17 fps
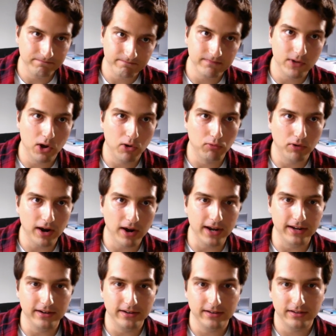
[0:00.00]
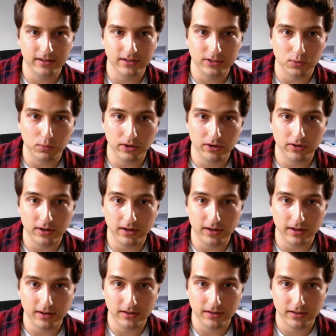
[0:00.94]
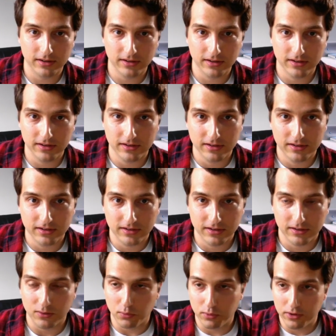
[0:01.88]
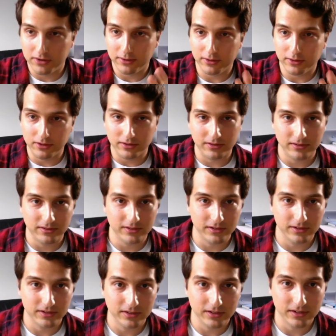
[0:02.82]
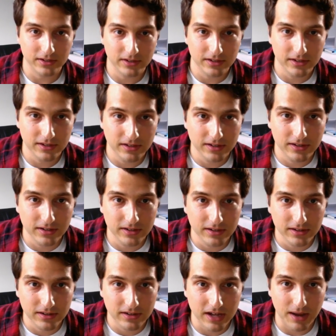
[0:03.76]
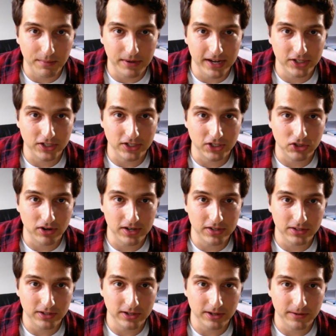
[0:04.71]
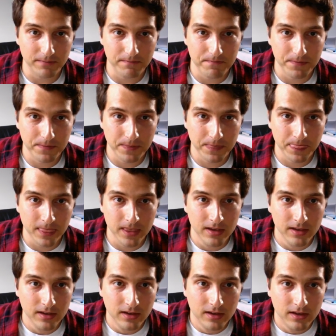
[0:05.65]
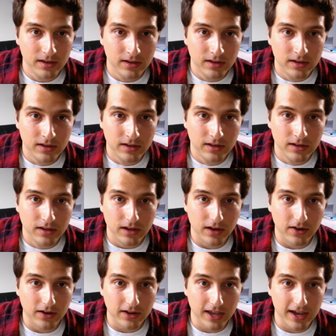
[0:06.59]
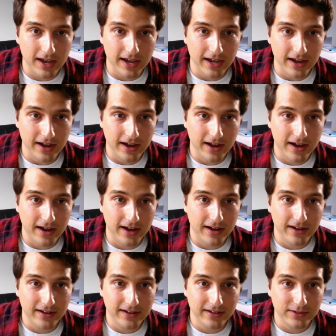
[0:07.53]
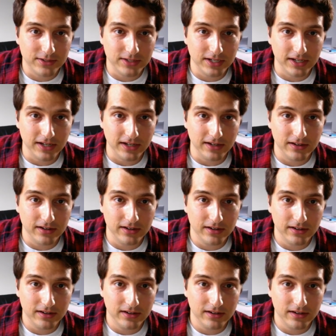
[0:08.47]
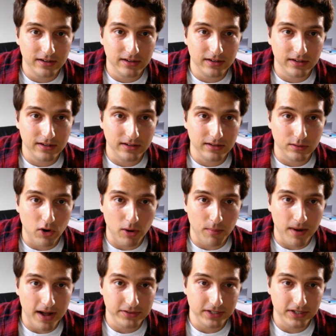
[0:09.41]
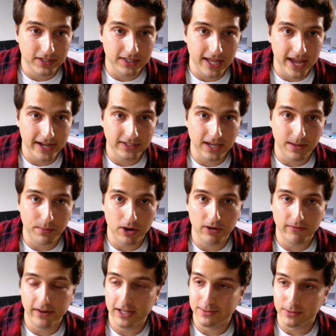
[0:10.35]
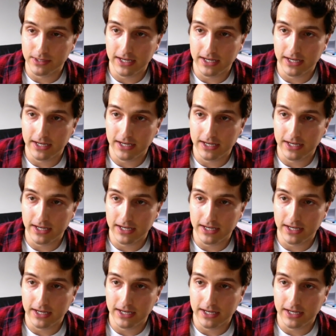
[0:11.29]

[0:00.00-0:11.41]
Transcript: All right. That's a weird, uh, weird little combination of traits there. Okay, uh, let's see. Armand says, thanks, that motivates me.